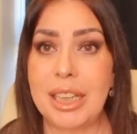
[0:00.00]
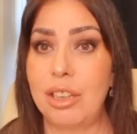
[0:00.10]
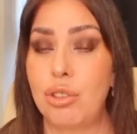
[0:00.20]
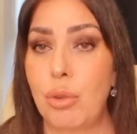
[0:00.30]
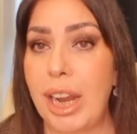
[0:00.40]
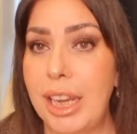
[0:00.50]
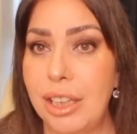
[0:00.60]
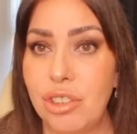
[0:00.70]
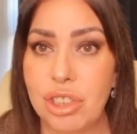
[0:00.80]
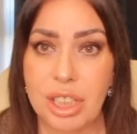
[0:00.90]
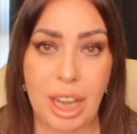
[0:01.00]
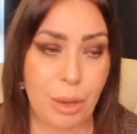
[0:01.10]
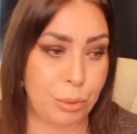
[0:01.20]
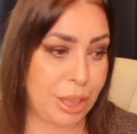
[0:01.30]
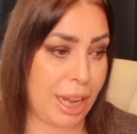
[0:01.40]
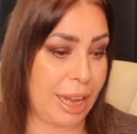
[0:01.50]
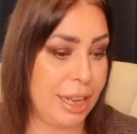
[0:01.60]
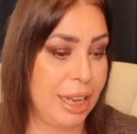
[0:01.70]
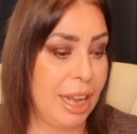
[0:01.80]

Hinch range. So, yeah.